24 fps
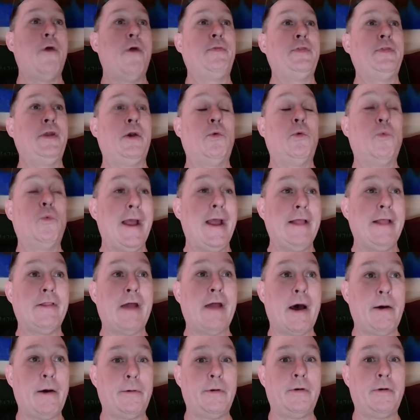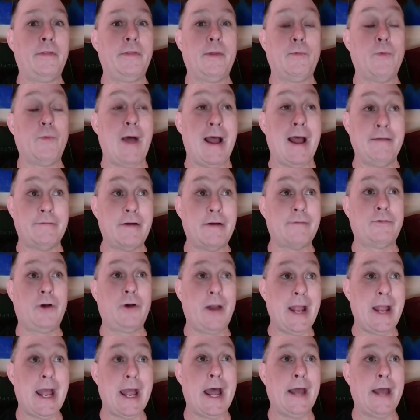out there, way louder than I've ever
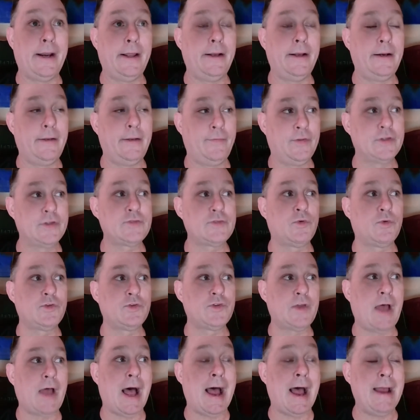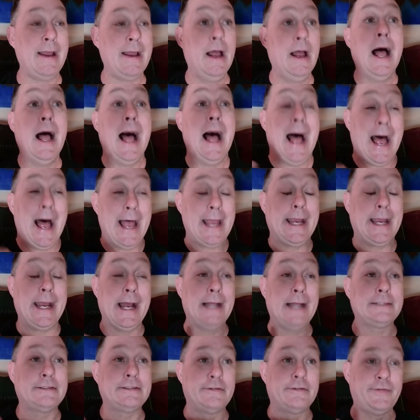had it. This was I
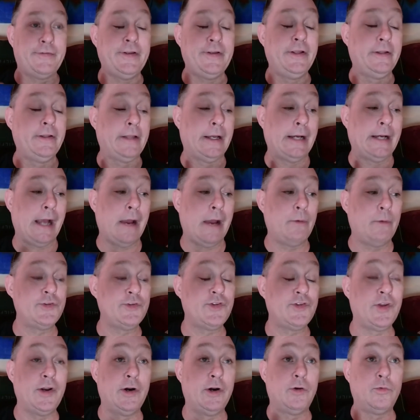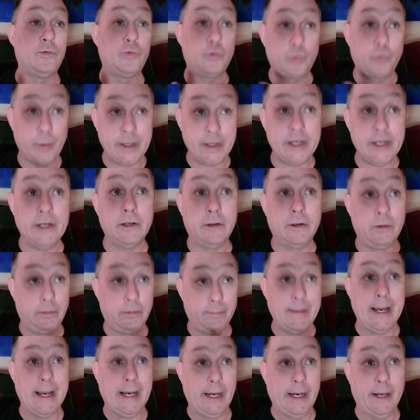got the feeling I was in a real
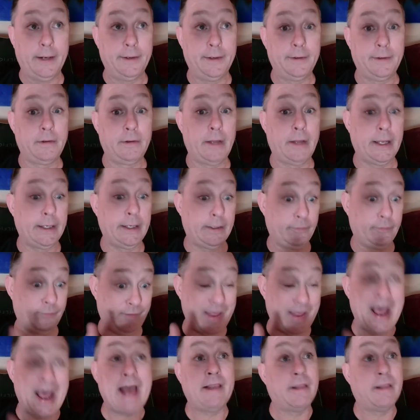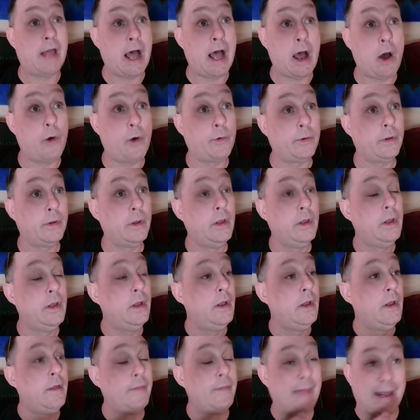band, like that loud,
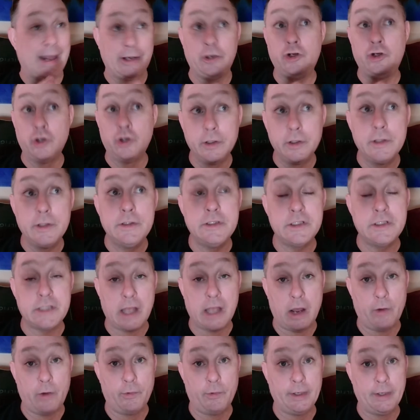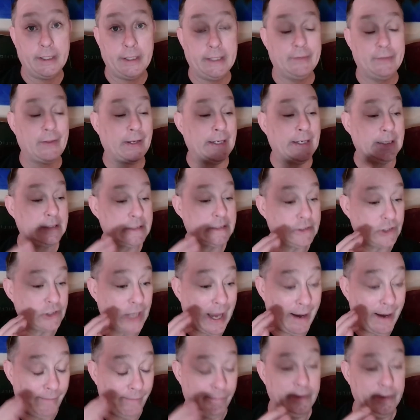that good sounding. Like it's
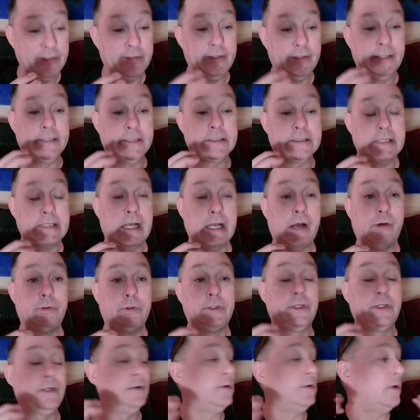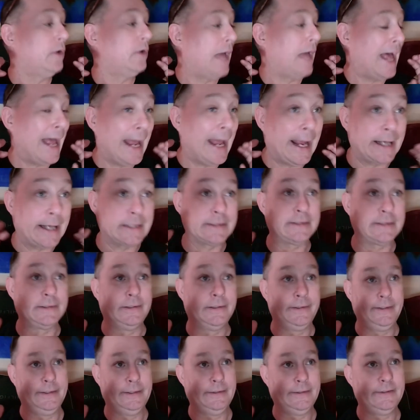everything sounded
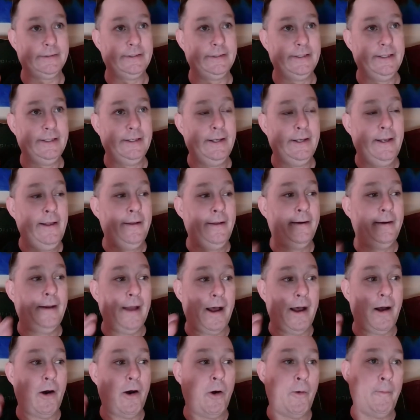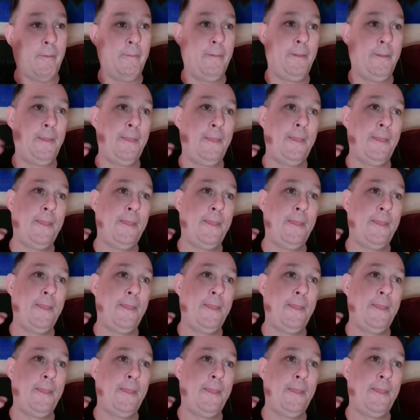excellent. Now,